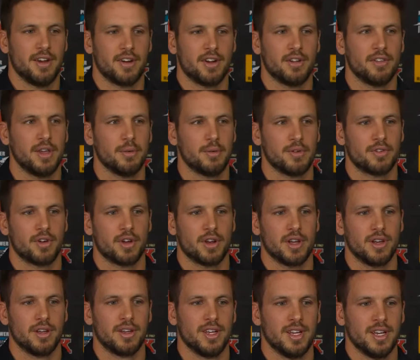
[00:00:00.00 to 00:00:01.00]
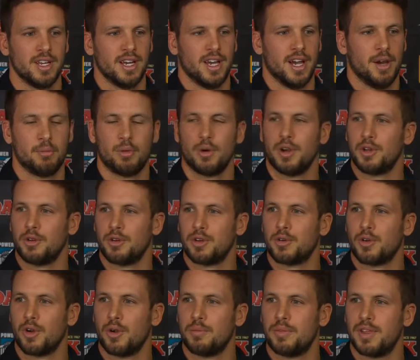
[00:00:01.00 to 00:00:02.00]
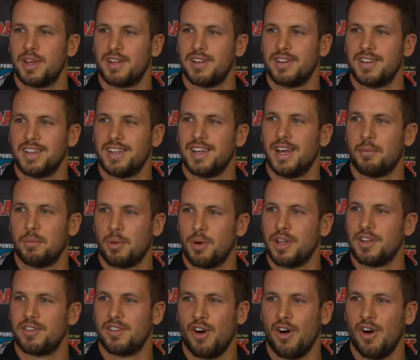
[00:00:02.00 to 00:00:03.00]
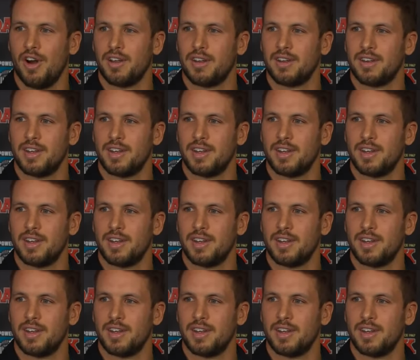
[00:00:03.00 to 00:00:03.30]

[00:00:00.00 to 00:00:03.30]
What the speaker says: And I think we've got a pretty good group that are pretty tight.